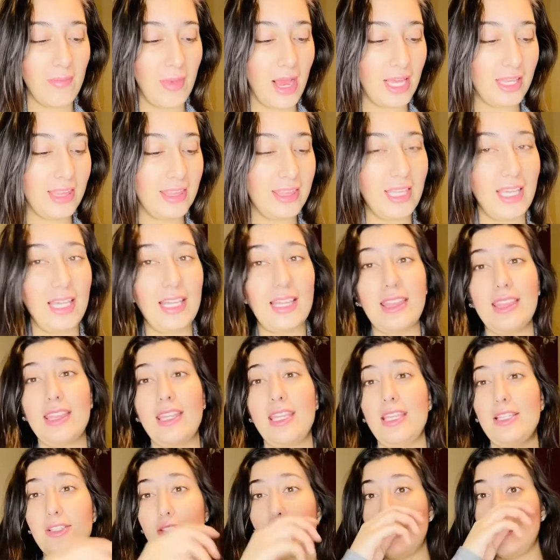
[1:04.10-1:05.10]
I think
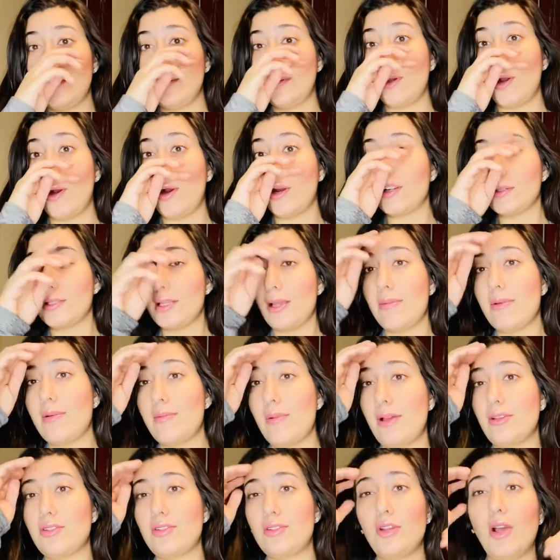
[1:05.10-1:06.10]
these two cards I'm
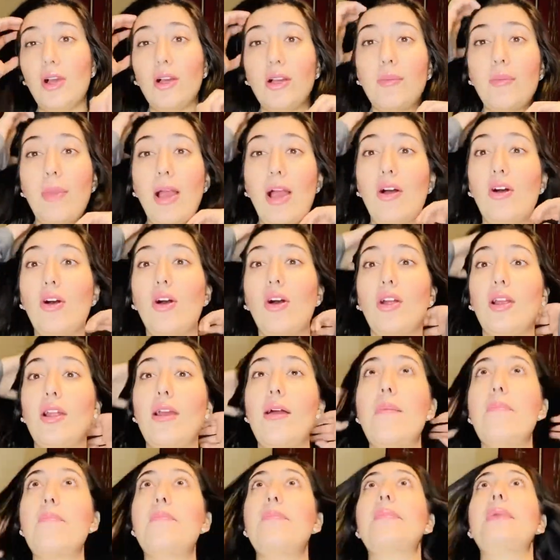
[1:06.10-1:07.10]
about to talk about are
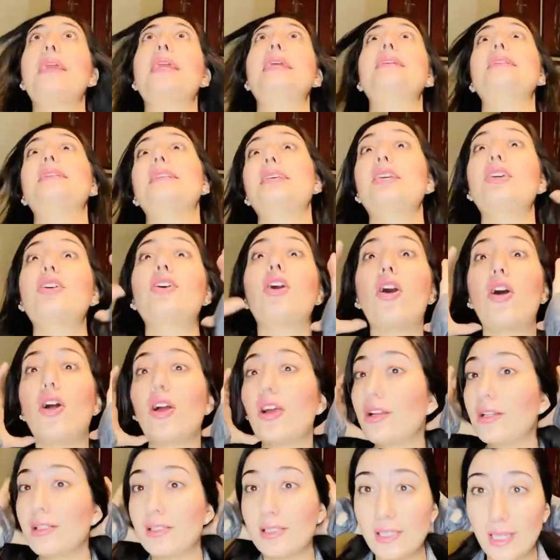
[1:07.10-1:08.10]
amazing
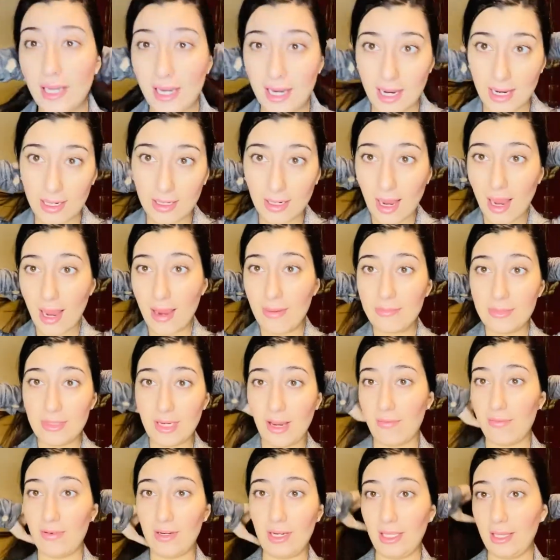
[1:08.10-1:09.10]
cards and I'm
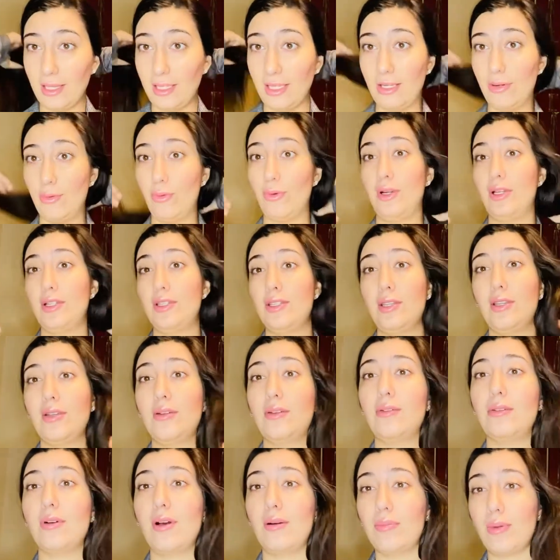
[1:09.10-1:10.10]
definitely going
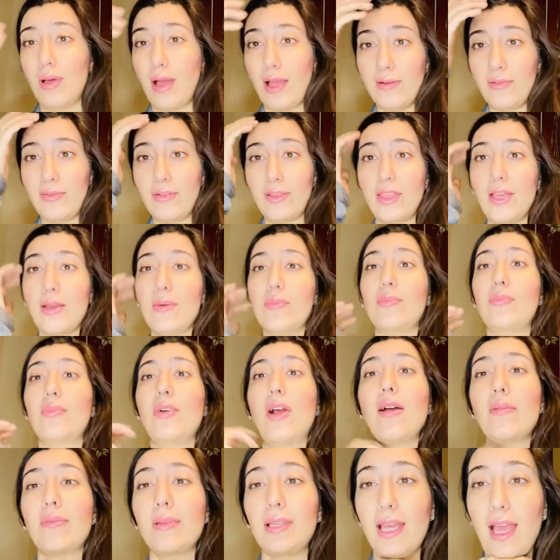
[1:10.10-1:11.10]
to apply for them
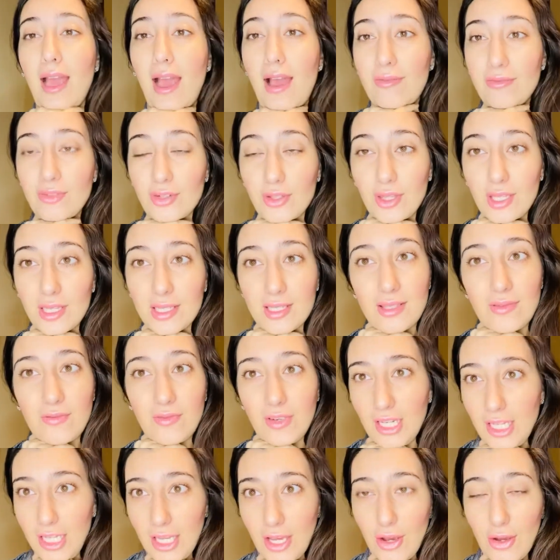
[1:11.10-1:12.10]
probably after this
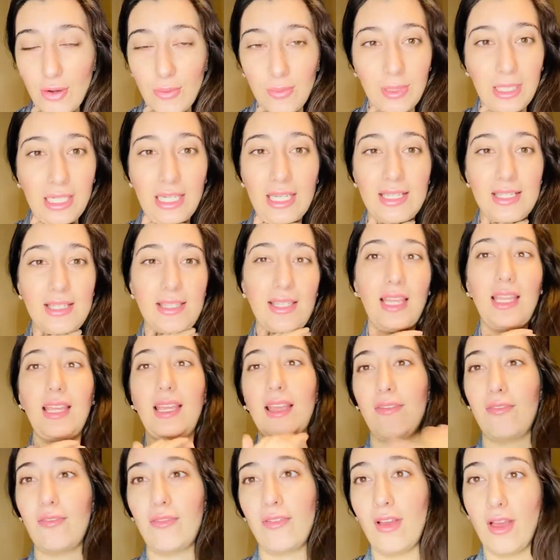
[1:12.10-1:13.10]
video because they
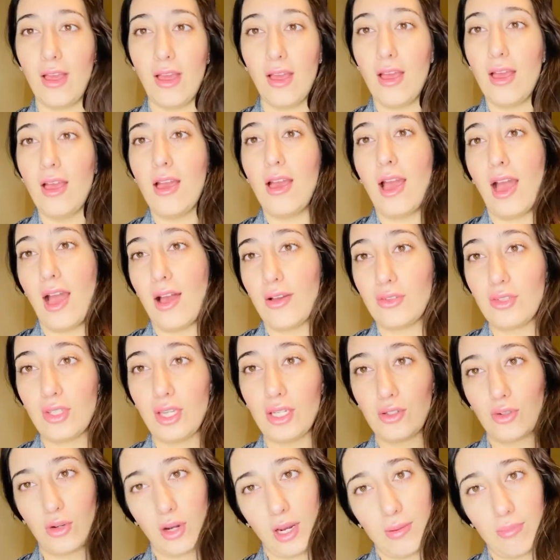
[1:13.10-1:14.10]
give out
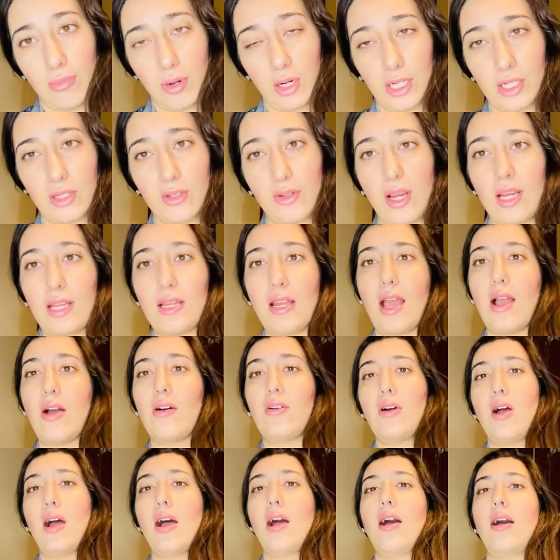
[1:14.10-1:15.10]
such great perks right
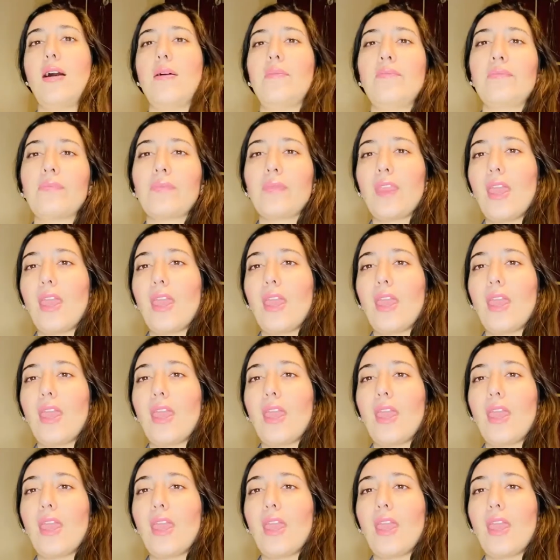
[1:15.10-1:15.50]
now. Um,